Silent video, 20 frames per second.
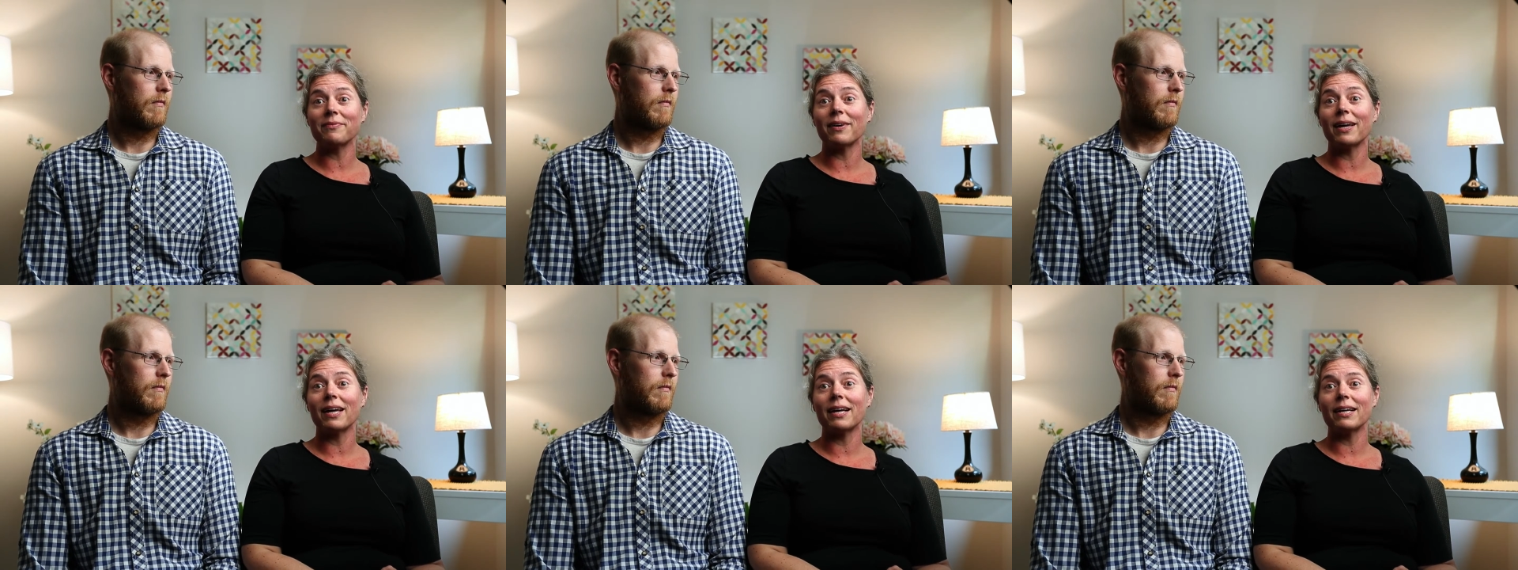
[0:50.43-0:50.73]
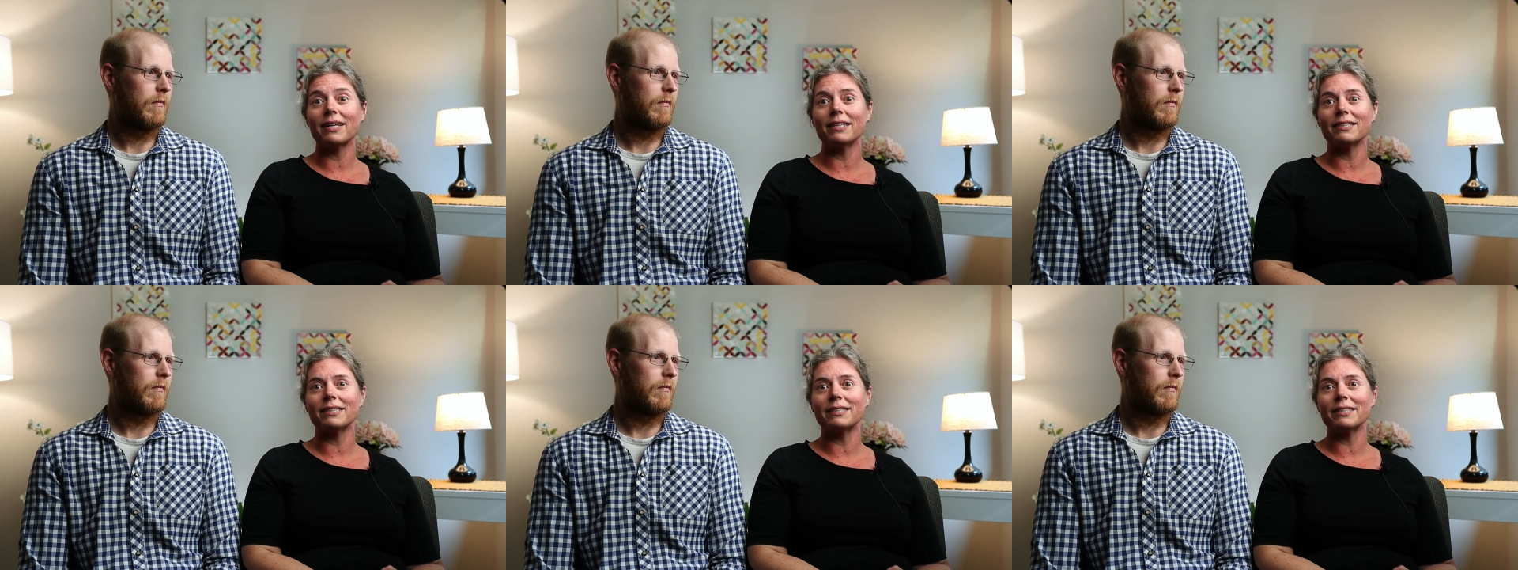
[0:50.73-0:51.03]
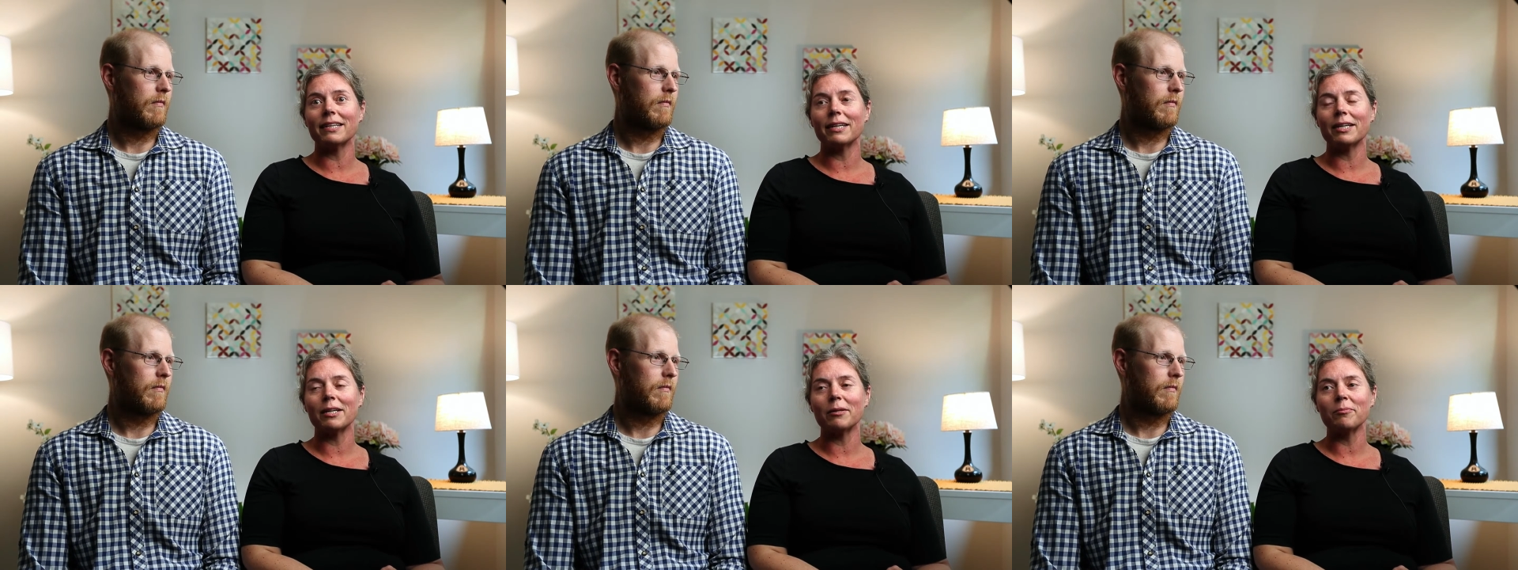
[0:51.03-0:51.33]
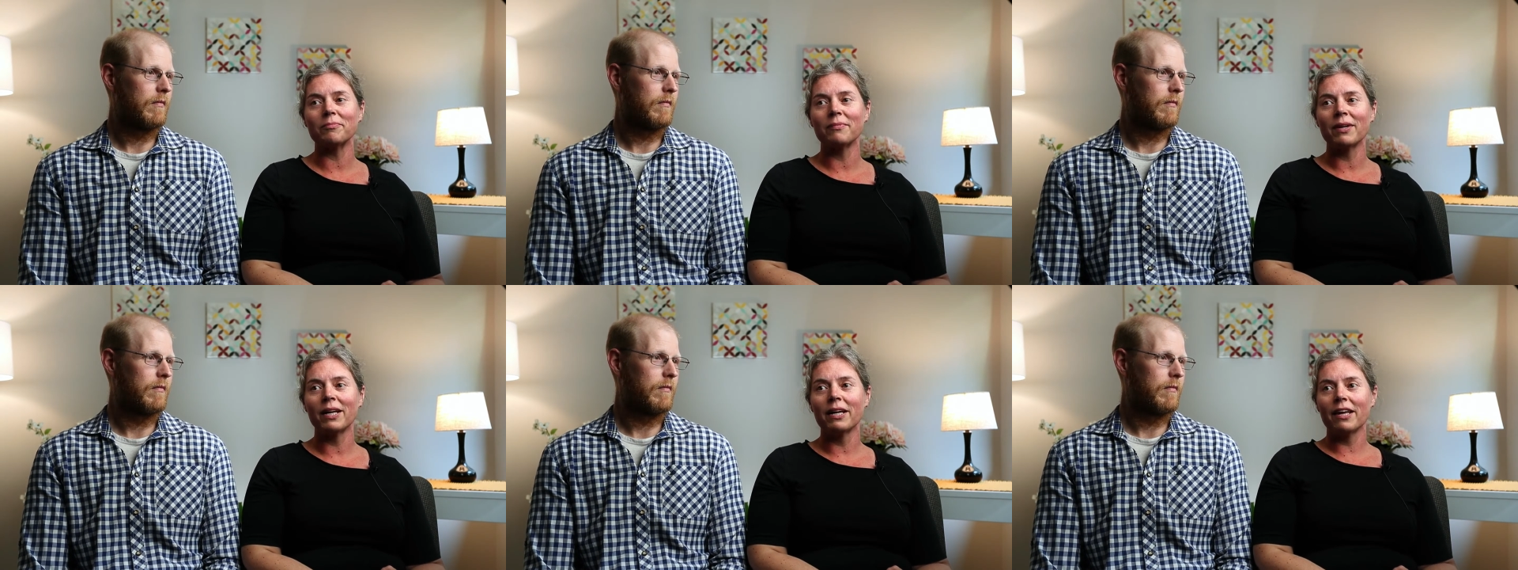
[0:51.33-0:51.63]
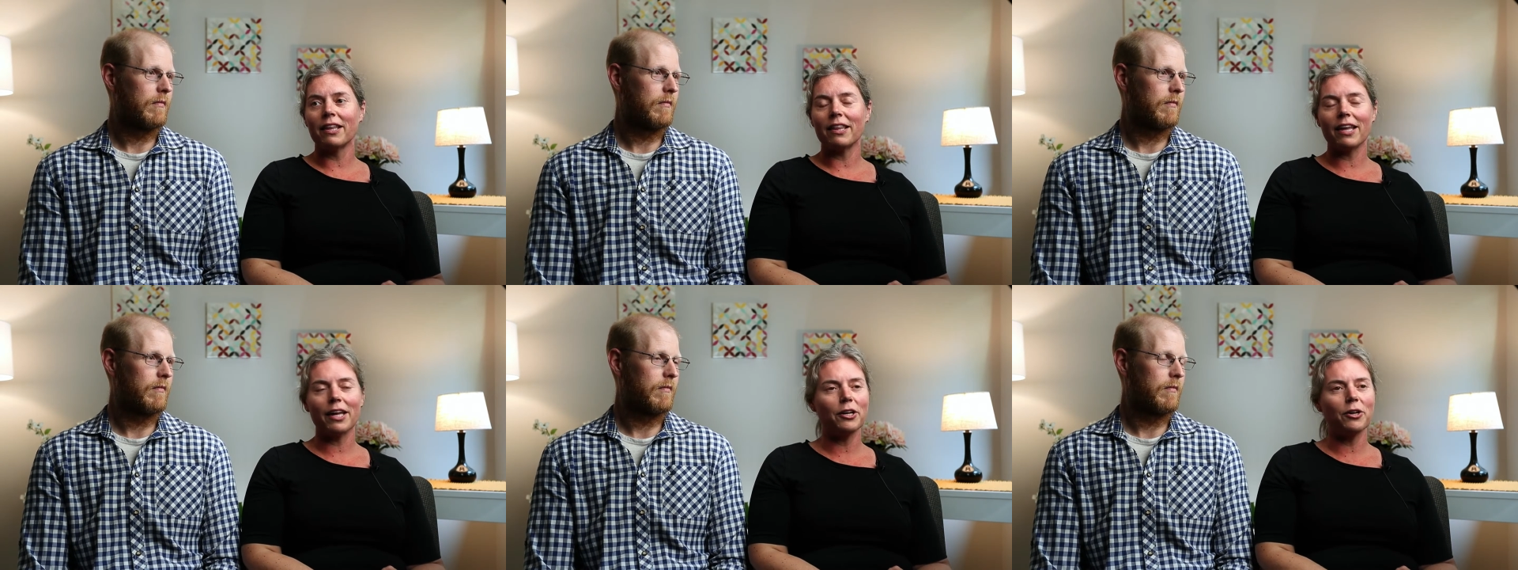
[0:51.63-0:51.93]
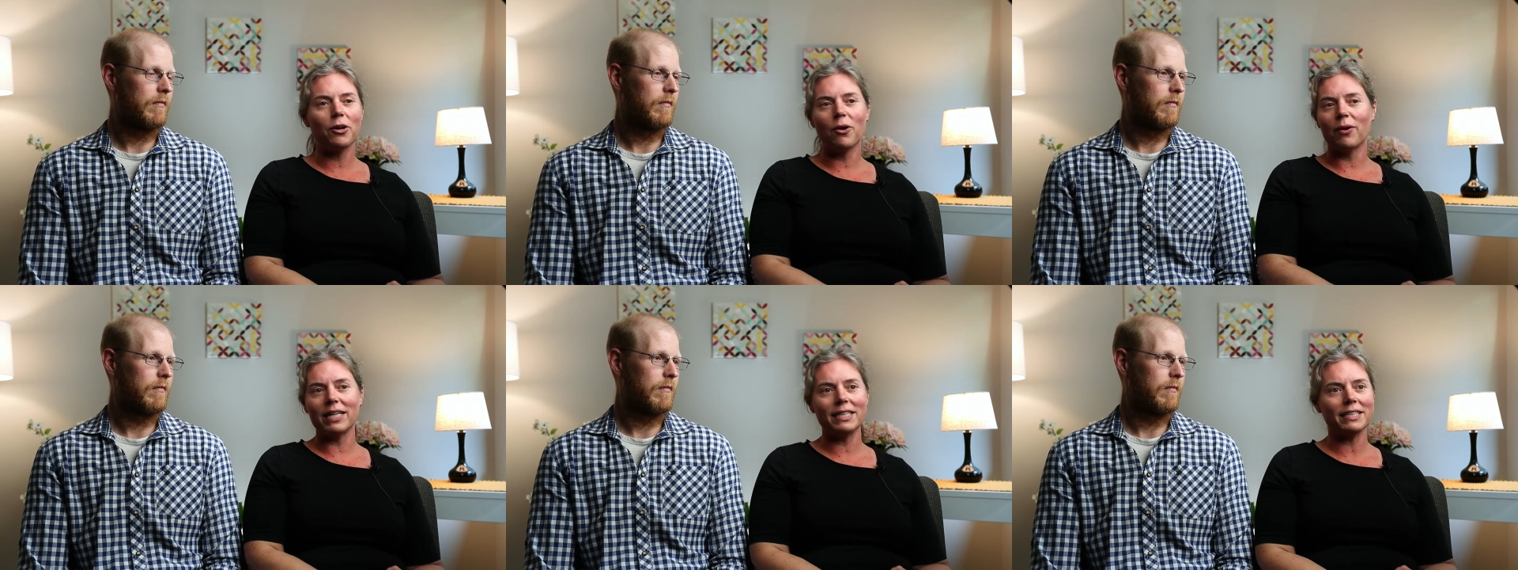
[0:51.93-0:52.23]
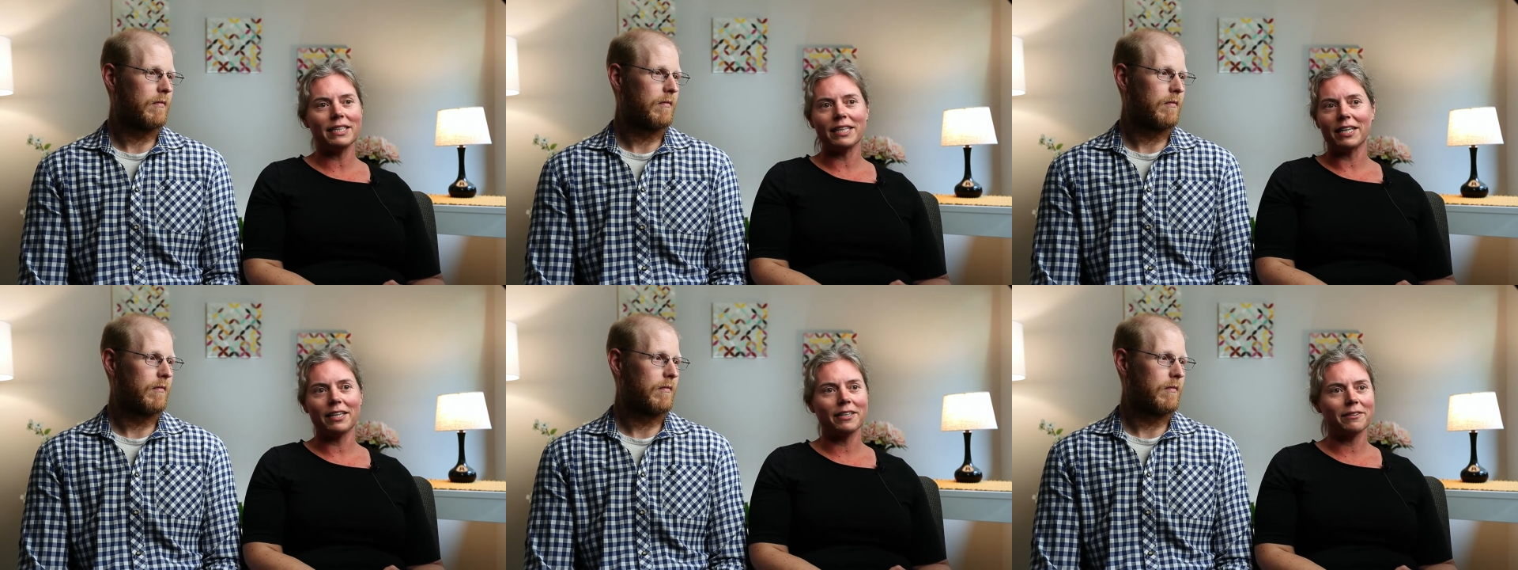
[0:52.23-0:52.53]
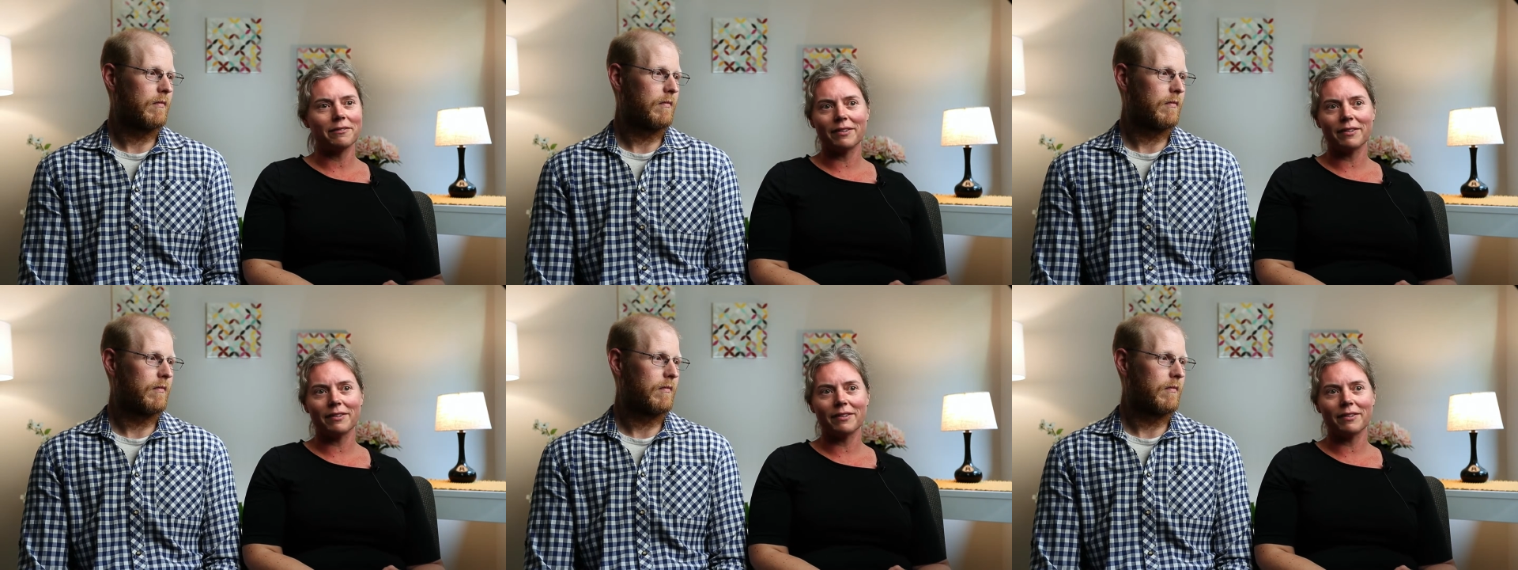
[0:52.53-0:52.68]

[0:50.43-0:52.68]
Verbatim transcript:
Speaker 1: And um, they had no idea.